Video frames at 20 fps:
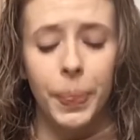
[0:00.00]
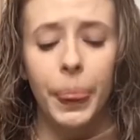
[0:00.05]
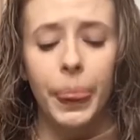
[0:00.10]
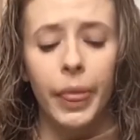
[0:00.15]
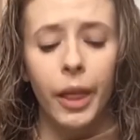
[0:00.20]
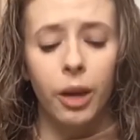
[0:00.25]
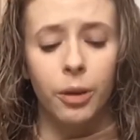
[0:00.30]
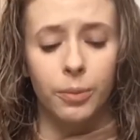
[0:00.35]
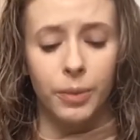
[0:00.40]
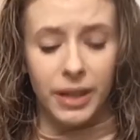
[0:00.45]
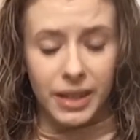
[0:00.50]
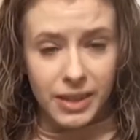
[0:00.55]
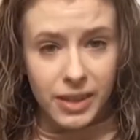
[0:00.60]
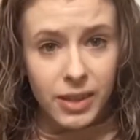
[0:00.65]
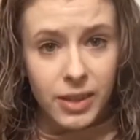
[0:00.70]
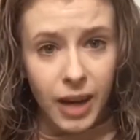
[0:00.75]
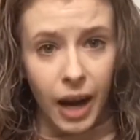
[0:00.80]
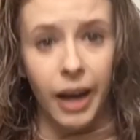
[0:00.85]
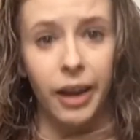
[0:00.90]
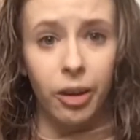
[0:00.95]
I'm gonna
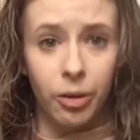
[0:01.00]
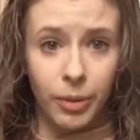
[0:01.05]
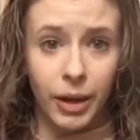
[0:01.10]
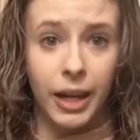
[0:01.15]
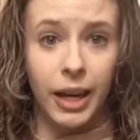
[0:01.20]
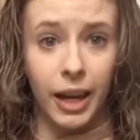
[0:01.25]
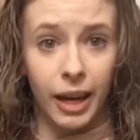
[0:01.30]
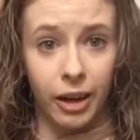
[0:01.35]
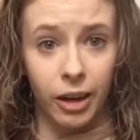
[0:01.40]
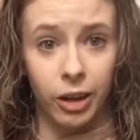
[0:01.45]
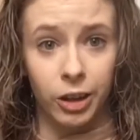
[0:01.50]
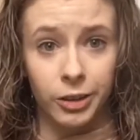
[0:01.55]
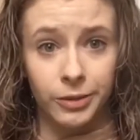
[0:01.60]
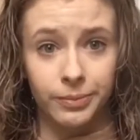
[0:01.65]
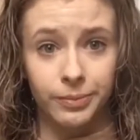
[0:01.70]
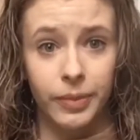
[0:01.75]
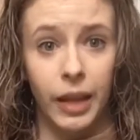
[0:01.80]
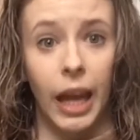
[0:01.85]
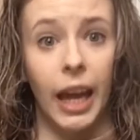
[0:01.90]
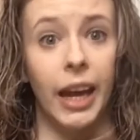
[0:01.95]
style my hair
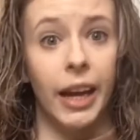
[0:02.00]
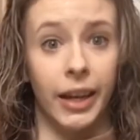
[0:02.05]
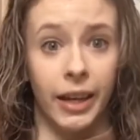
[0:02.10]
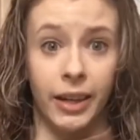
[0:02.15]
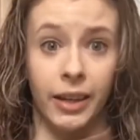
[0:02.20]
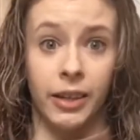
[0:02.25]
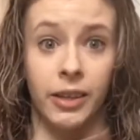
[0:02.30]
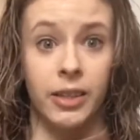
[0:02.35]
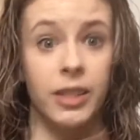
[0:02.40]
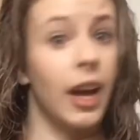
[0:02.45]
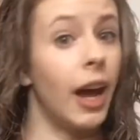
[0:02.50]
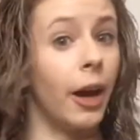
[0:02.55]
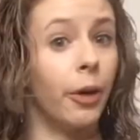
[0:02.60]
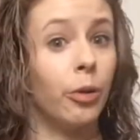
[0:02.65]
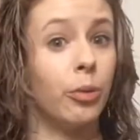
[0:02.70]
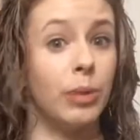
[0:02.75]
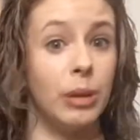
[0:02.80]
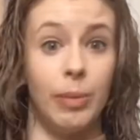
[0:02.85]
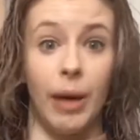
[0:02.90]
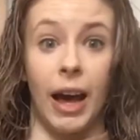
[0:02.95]
and I will be
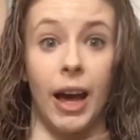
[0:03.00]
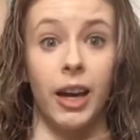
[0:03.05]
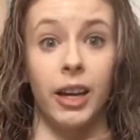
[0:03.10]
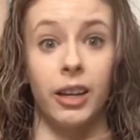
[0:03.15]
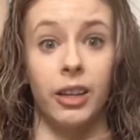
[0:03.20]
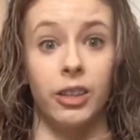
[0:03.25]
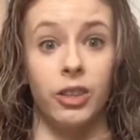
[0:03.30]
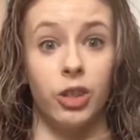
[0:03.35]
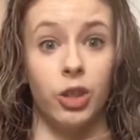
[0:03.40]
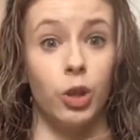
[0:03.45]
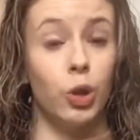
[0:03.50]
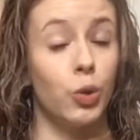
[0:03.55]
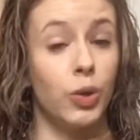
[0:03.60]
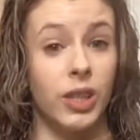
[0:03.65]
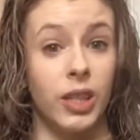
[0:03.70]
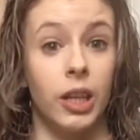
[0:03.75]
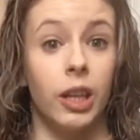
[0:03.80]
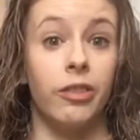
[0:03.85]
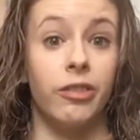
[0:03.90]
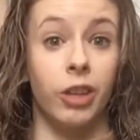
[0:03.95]
back to see
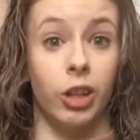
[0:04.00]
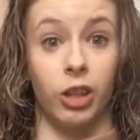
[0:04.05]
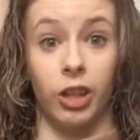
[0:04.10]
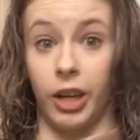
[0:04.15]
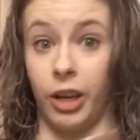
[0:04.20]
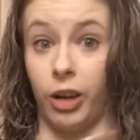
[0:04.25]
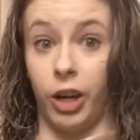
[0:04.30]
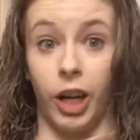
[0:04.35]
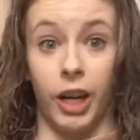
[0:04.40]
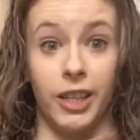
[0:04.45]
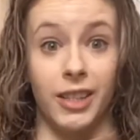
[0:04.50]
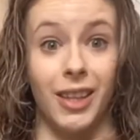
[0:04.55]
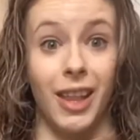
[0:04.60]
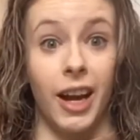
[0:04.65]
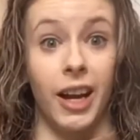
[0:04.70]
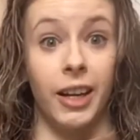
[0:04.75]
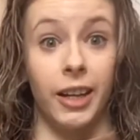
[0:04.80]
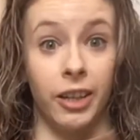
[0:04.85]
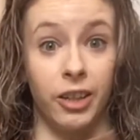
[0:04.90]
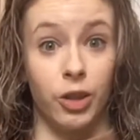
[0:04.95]
if there are areas that I
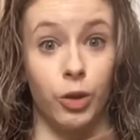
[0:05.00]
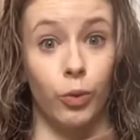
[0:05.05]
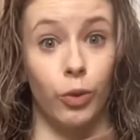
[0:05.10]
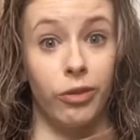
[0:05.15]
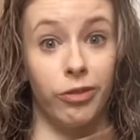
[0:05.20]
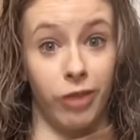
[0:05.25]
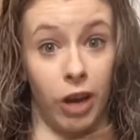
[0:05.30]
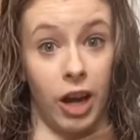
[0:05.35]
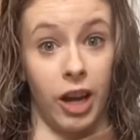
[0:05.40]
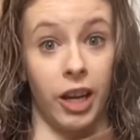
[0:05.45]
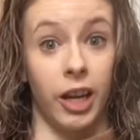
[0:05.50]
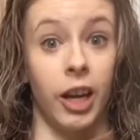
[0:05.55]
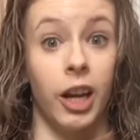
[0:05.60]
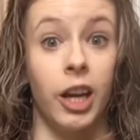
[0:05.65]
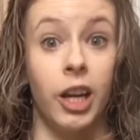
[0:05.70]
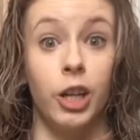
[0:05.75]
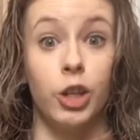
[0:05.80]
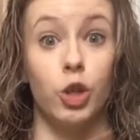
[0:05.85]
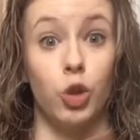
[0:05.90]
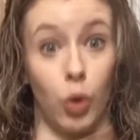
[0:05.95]
need to refine
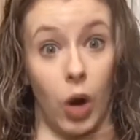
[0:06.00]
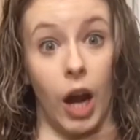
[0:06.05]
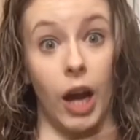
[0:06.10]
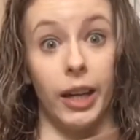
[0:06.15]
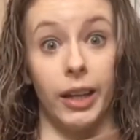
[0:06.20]
dry.